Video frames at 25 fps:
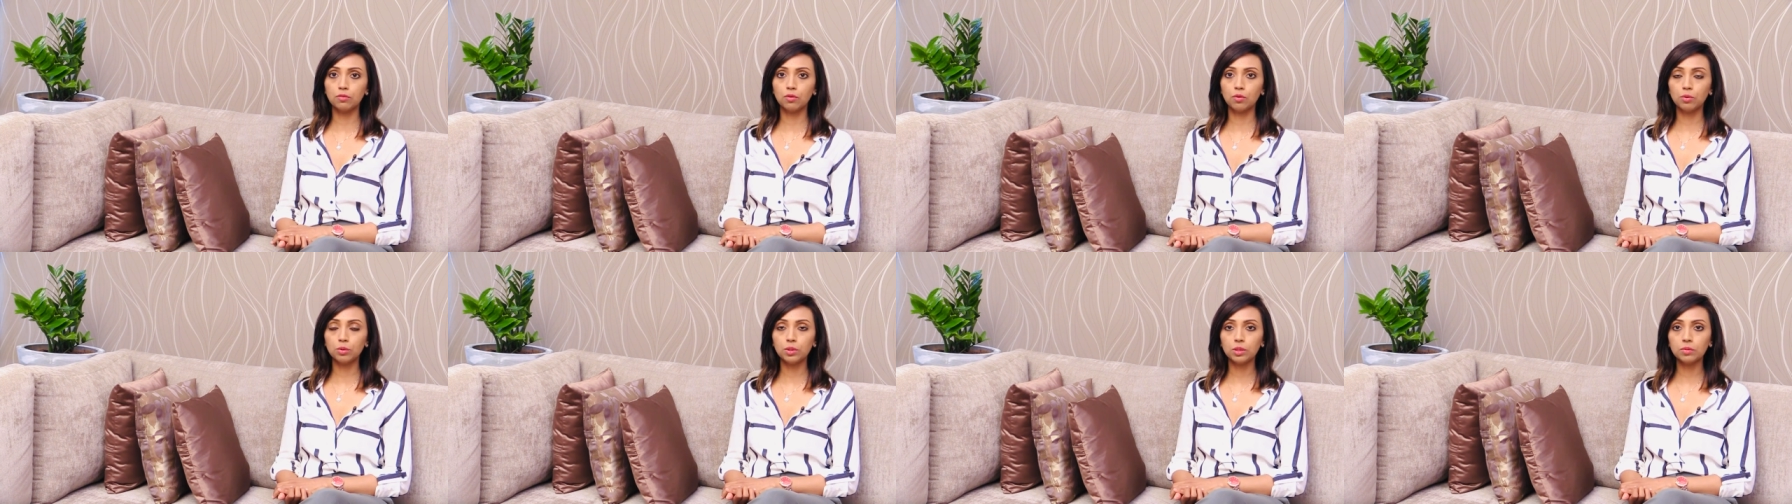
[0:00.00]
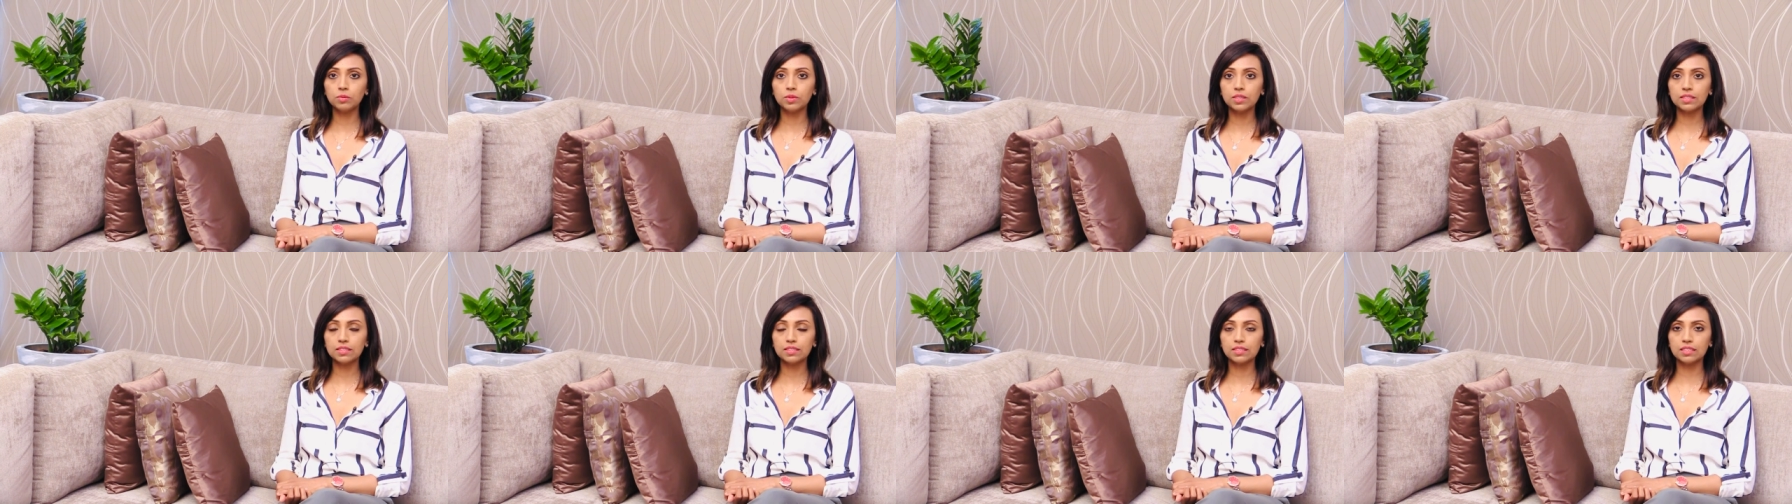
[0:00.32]

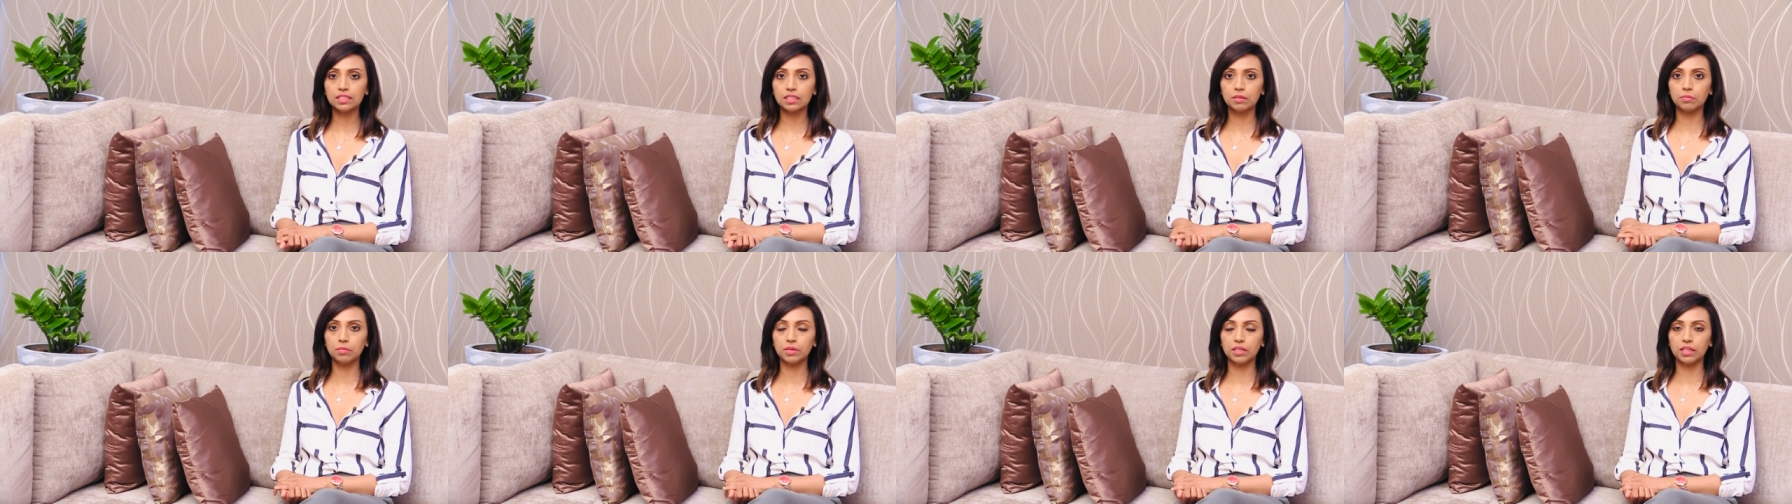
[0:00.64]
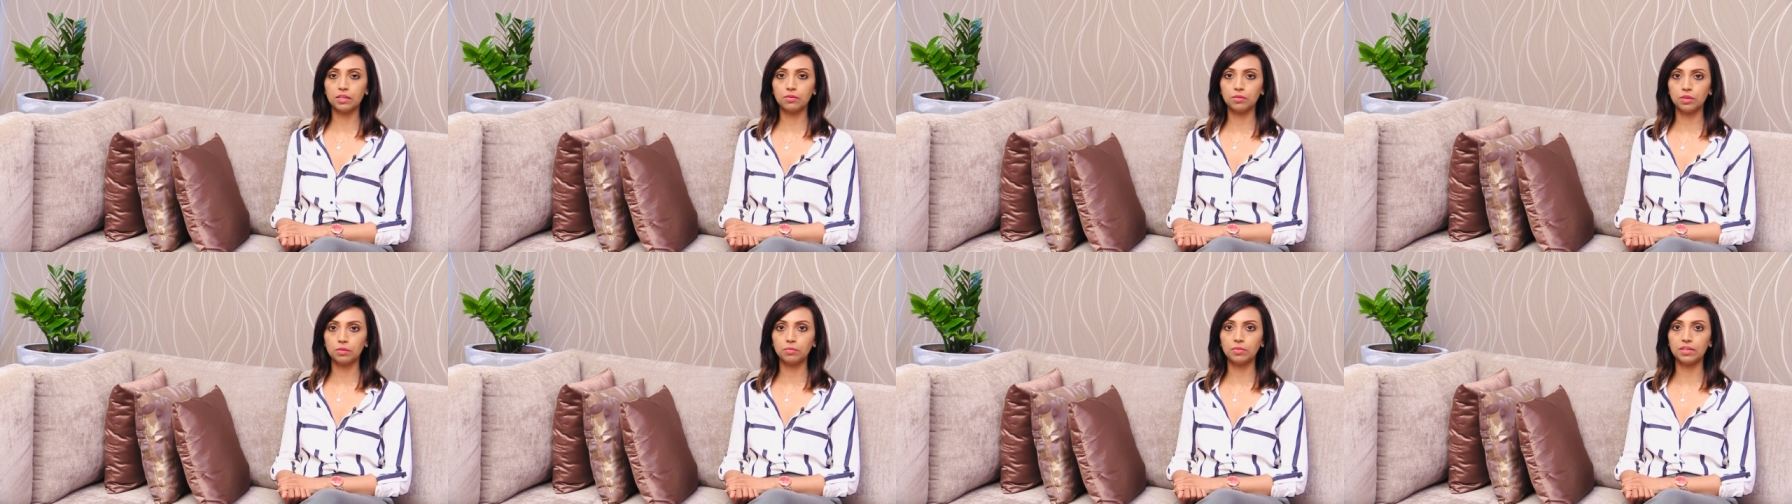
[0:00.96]
41
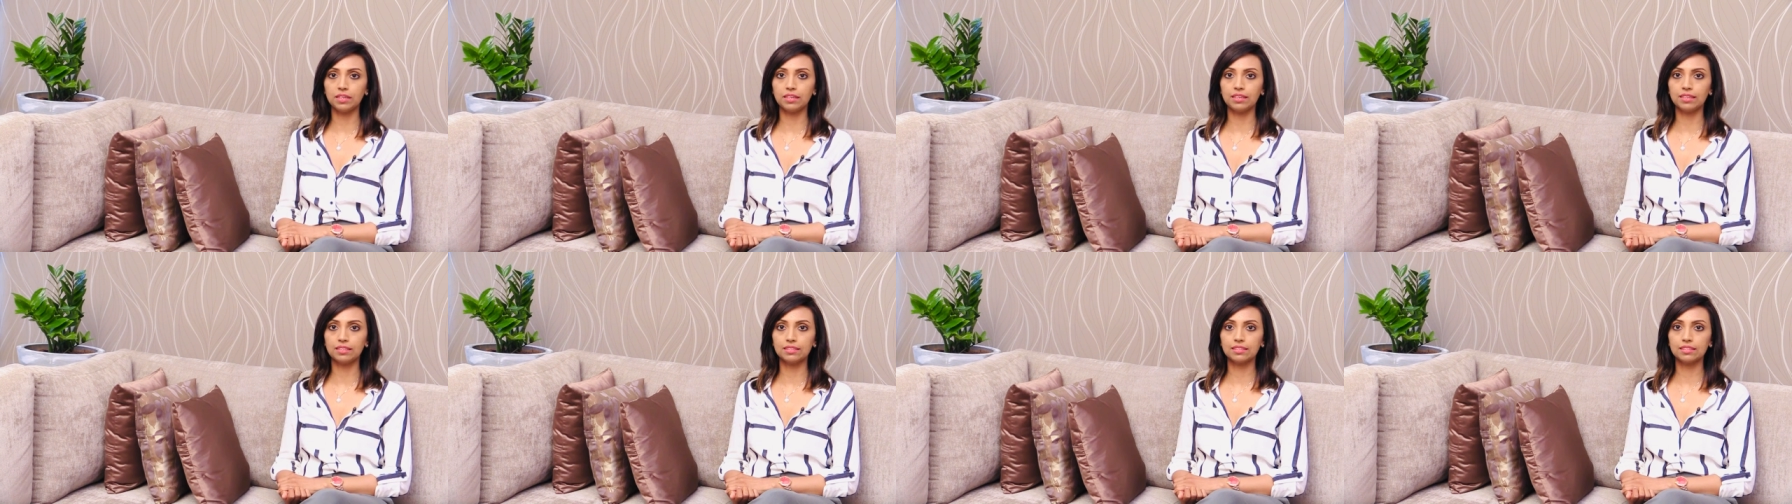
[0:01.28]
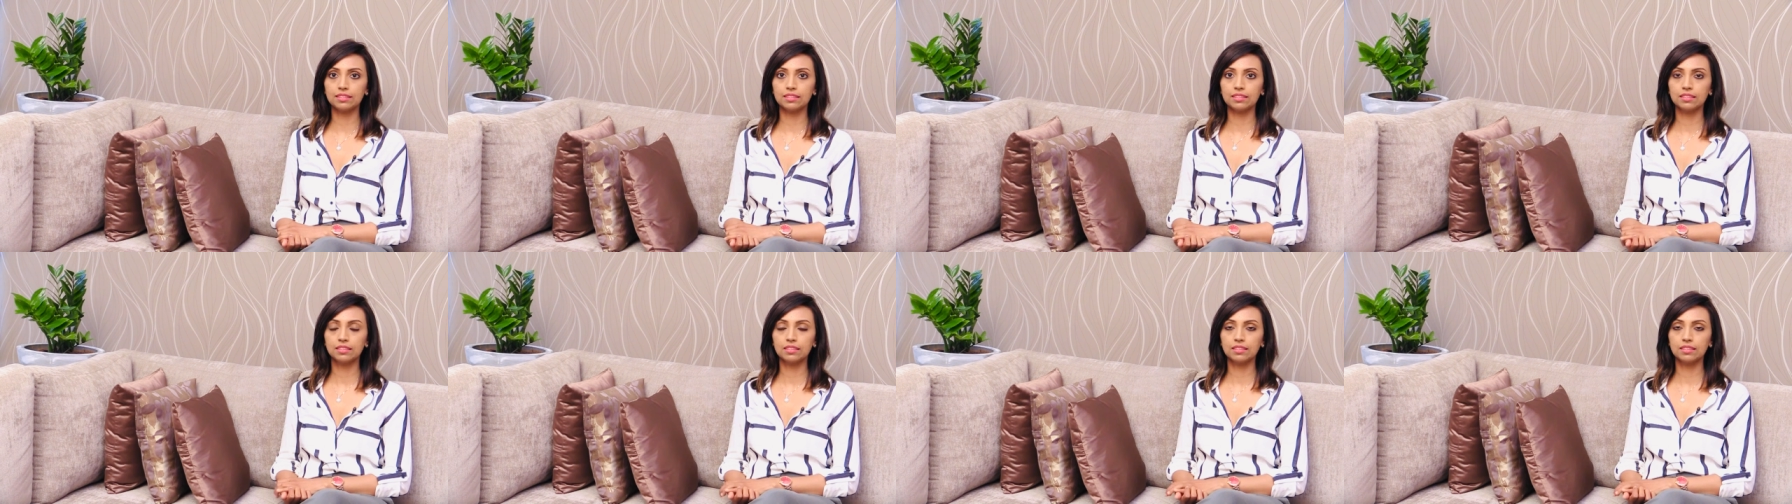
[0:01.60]
CPD webinars.